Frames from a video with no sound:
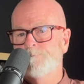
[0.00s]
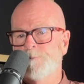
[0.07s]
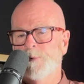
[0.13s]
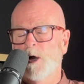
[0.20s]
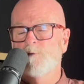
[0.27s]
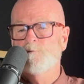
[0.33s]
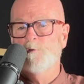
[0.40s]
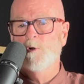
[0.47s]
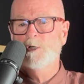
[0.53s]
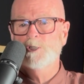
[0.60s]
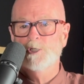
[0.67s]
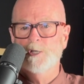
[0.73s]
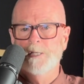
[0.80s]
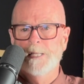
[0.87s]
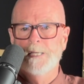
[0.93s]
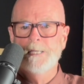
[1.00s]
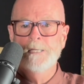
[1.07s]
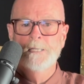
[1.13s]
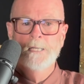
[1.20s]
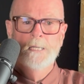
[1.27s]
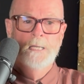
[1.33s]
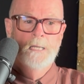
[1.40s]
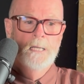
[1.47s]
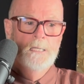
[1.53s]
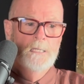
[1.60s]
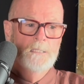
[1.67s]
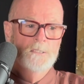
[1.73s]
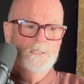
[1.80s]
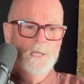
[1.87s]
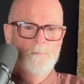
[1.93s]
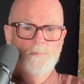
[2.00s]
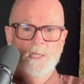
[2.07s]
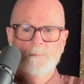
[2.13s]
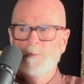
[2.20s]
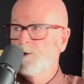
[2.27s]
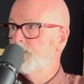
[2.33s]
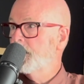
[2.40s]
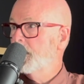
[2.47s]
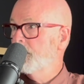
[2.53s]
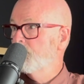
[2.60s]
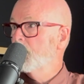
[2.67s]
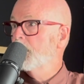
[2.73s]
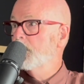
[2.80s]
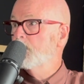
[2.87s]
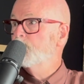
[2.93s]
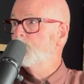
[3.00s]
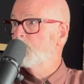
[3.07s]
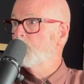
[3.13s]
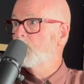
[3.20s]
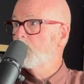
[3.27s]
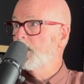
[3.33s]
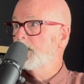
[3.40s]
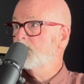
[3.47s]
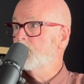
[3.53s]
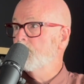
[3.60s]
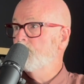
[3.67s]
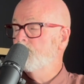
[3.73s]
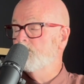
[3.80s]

unfortunately, some people think I'm a little too aggressive,